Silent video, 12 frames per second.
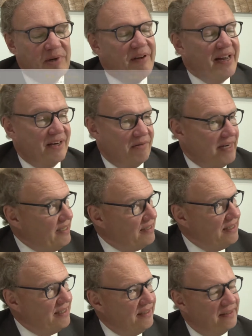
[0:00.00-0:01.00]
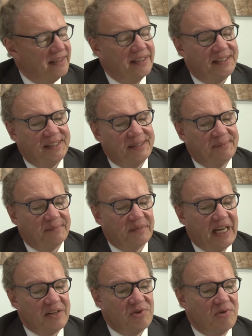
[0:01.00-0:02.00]
We've had a great year. Um,
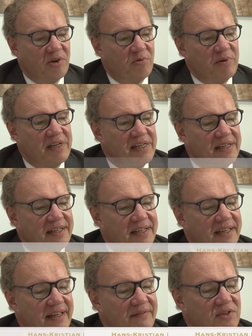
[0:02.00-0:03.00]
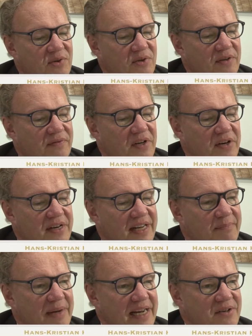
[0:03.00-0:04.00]
as you know, we uh, have sort of done
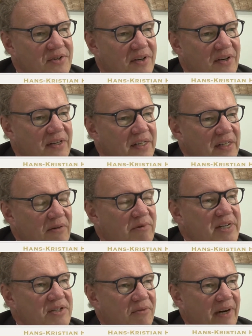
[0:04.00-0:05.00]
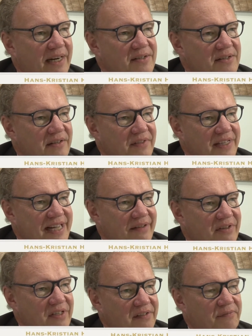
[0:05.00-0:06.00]
a major resurrection of the
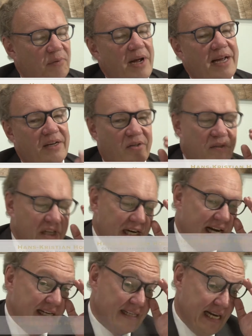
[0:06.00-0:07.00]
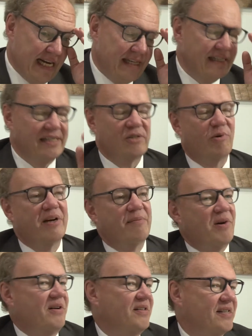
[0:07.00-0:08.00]
Davidoff brand over the last 18, 20
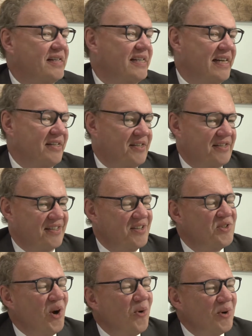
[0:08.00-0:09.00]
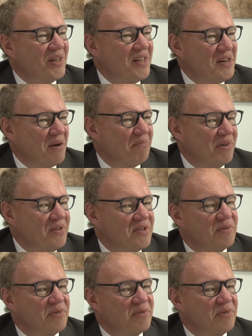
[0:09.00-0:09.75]
months, and it has uh, shown in the numbers.